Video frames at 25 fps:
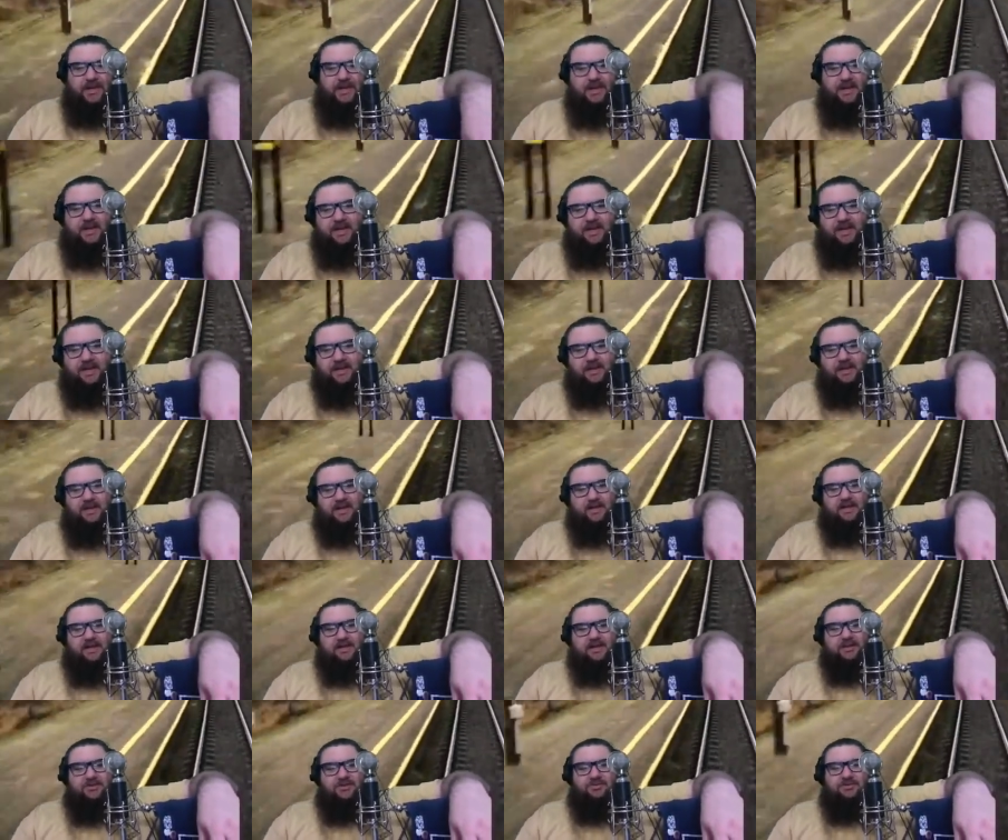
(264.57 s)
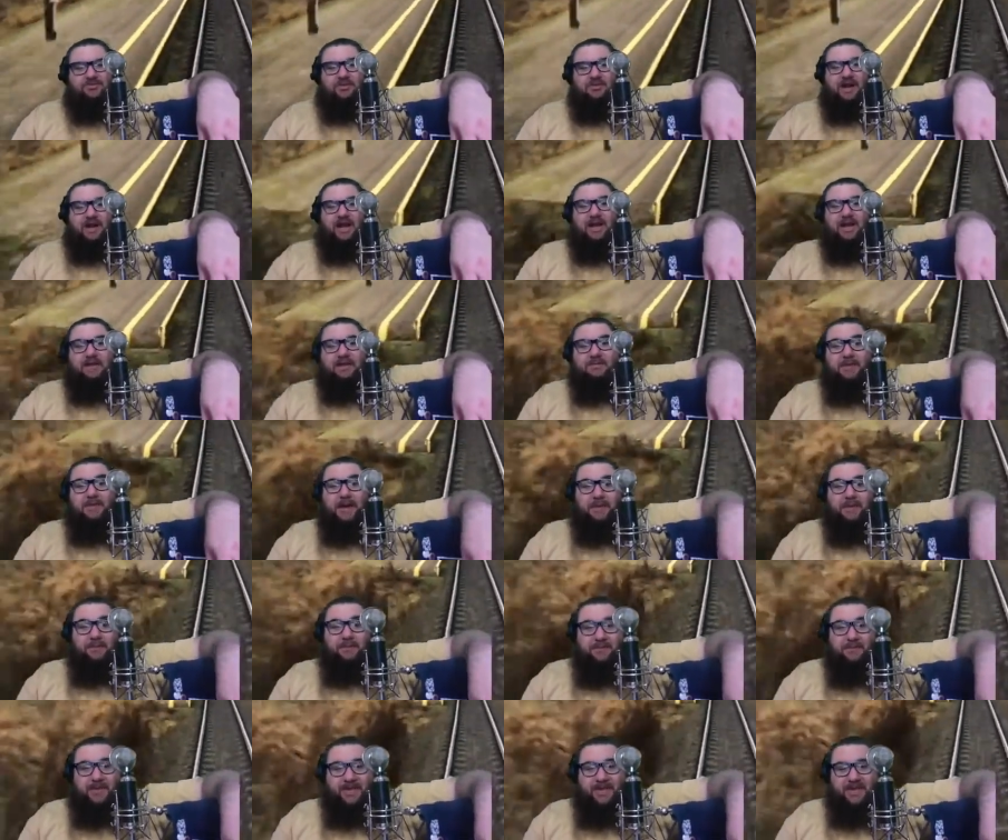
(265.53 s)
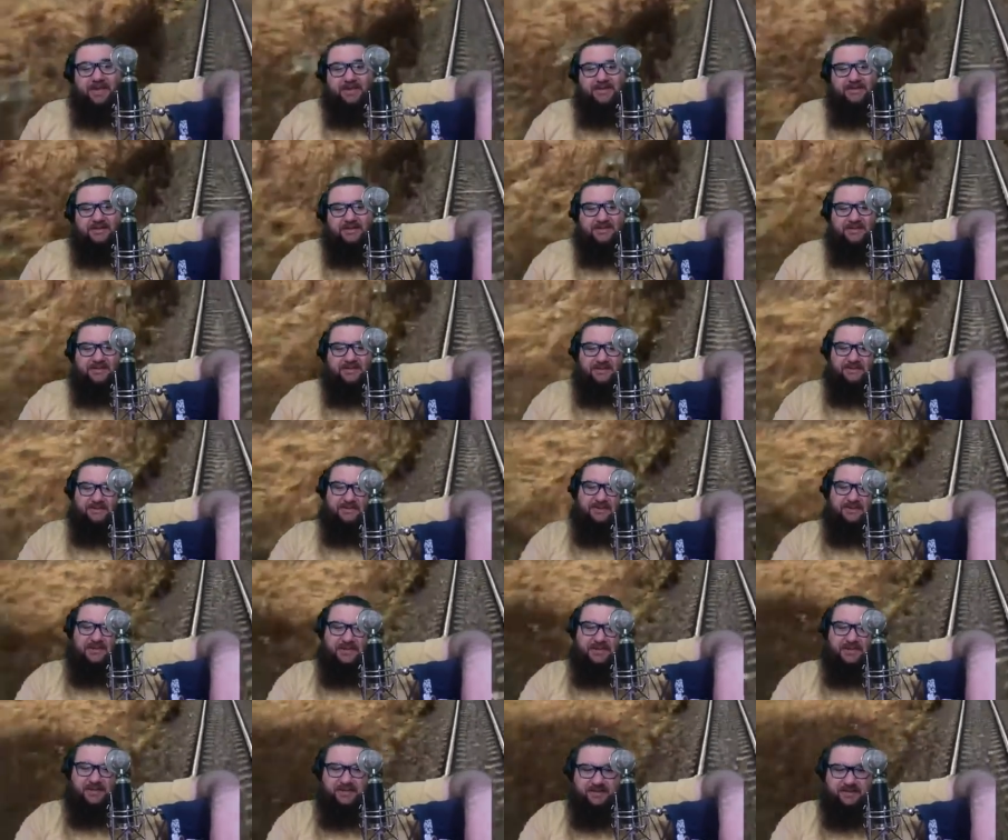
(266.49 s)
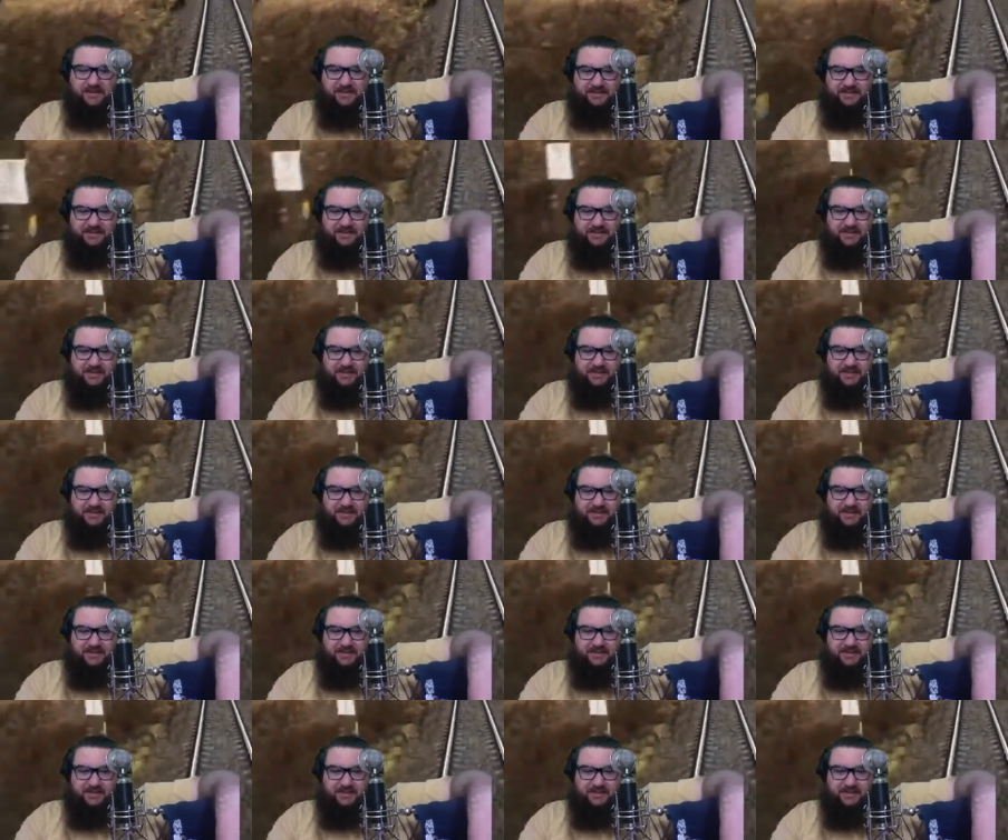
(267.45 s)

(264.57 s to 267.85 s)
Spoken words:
trying my best to get this